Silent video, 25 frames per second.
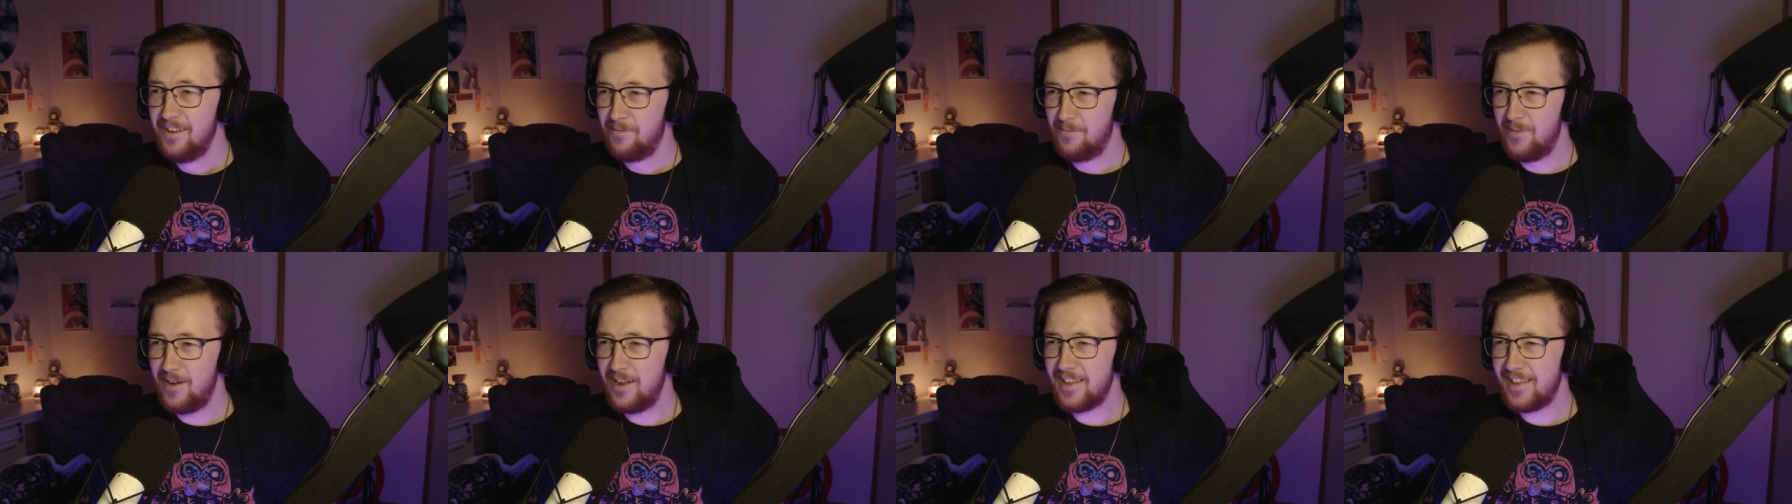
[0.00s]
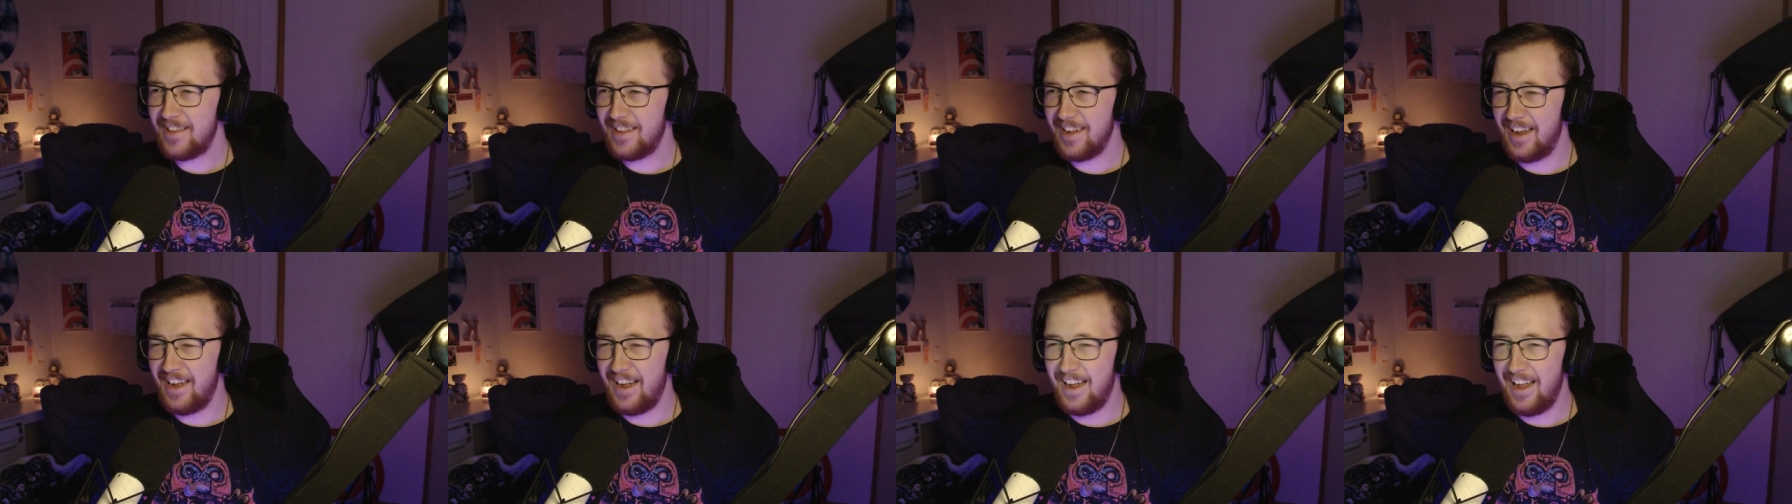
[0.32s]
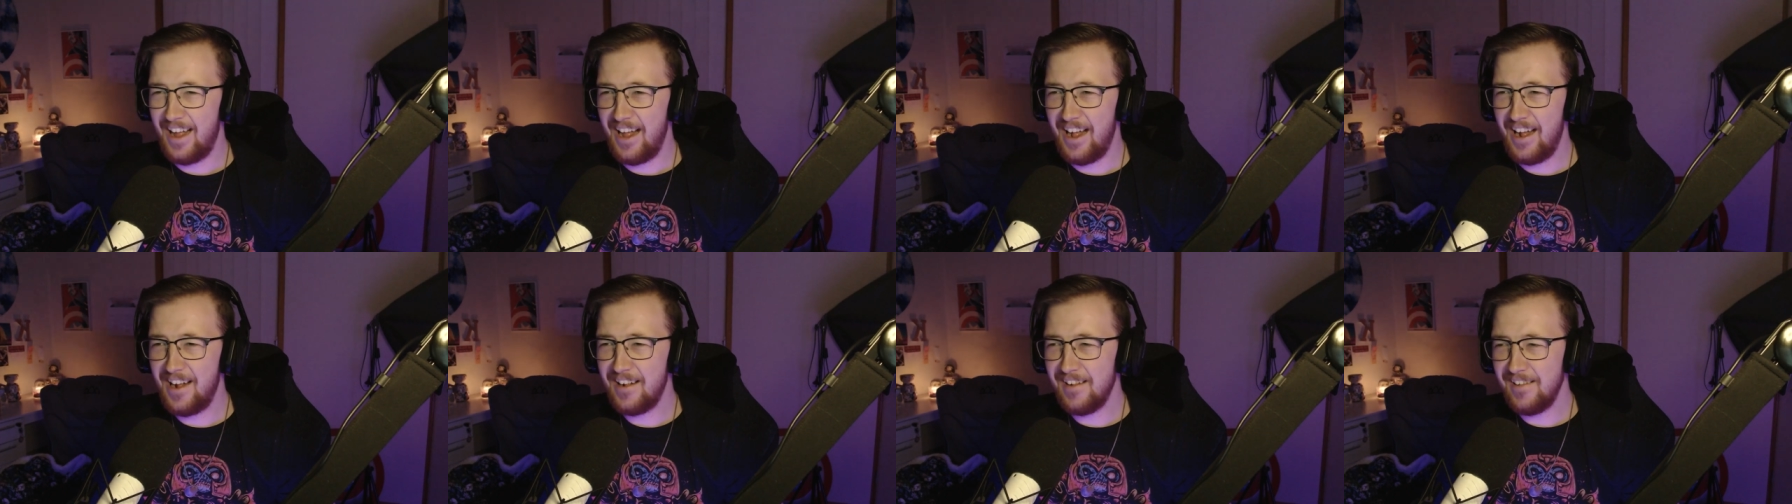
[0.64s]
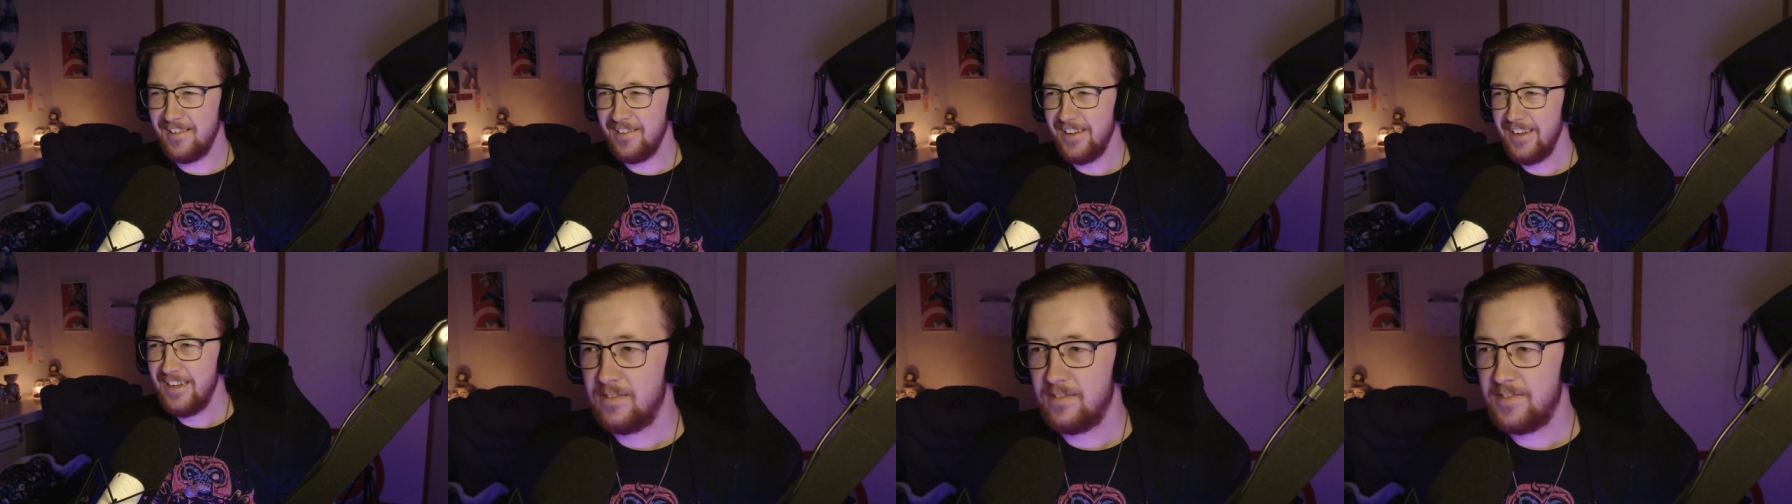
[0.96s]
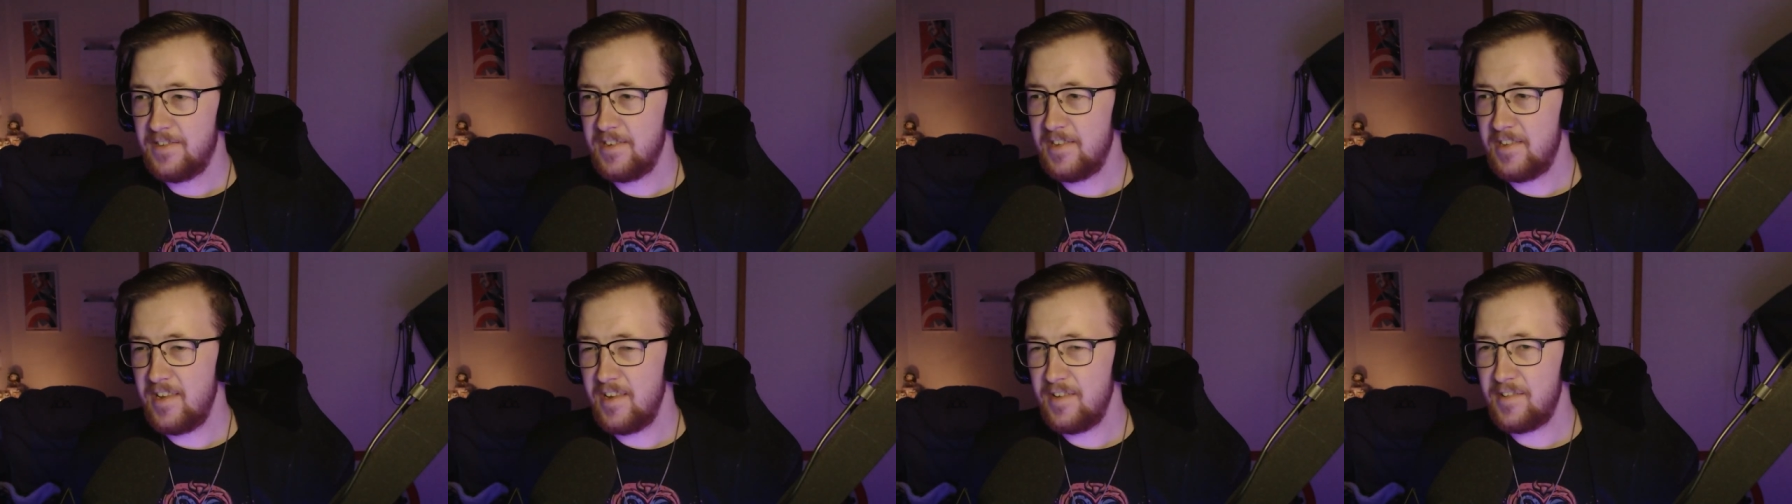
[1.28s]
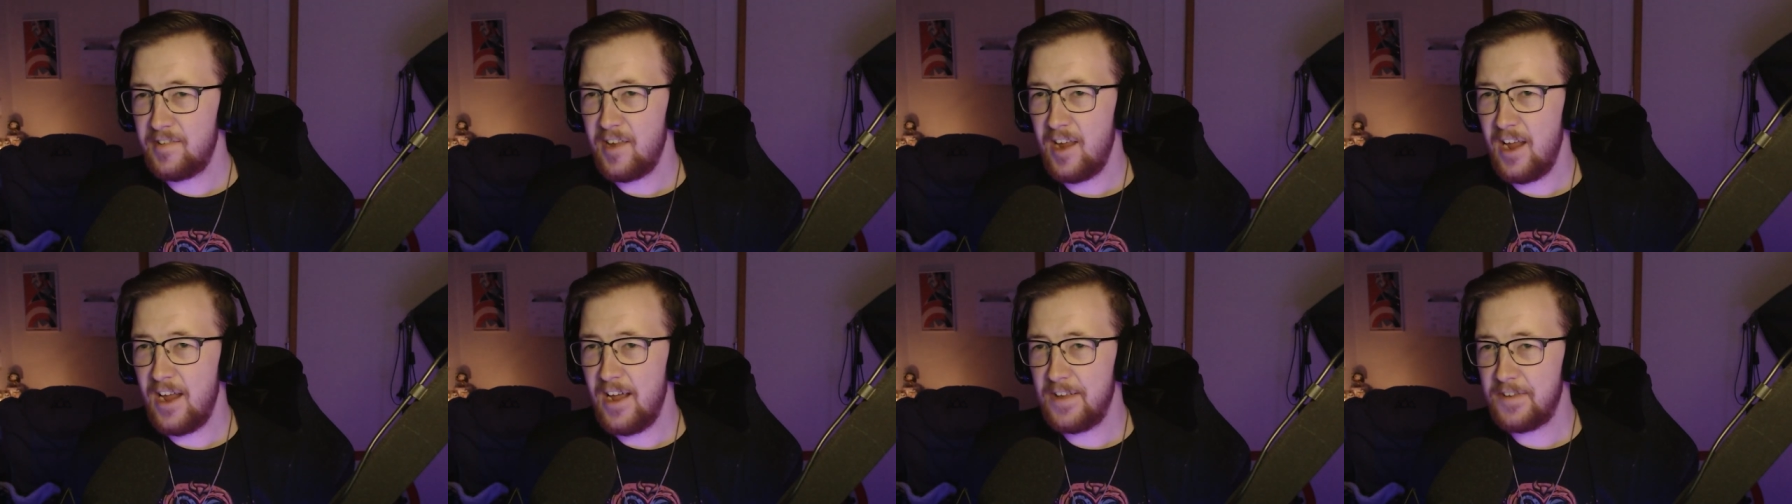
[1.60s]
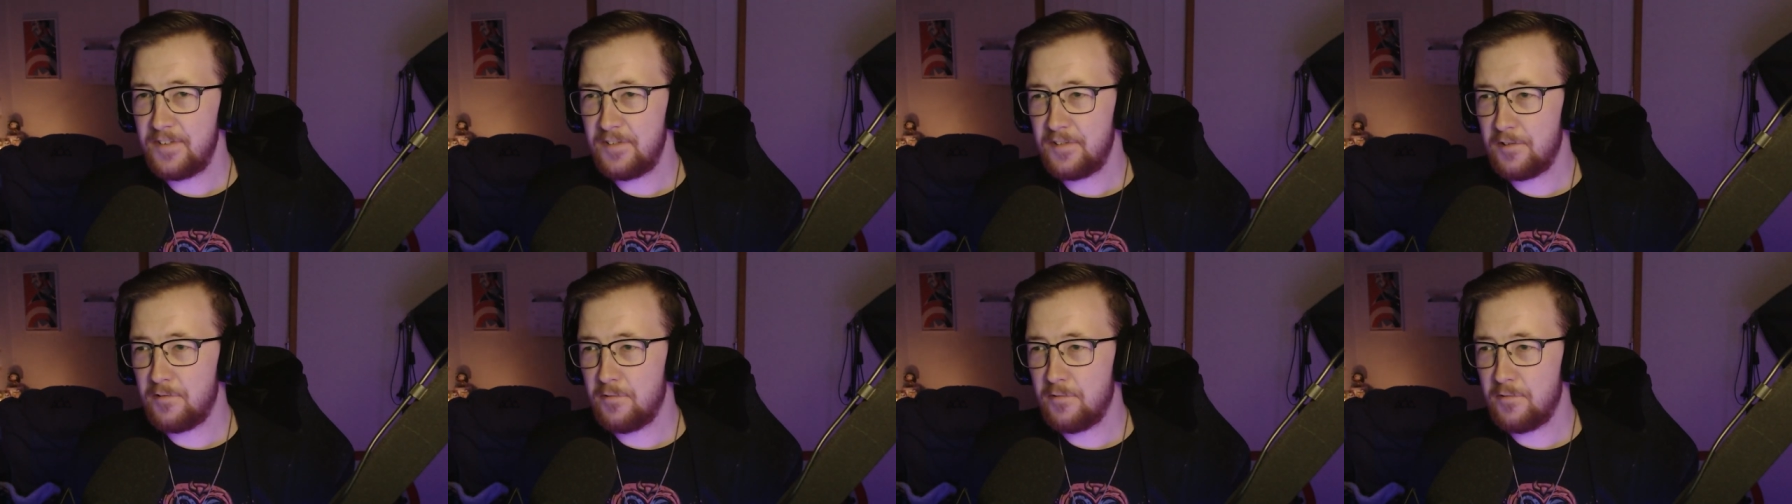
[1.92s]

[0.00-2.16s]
what the hell? Did this house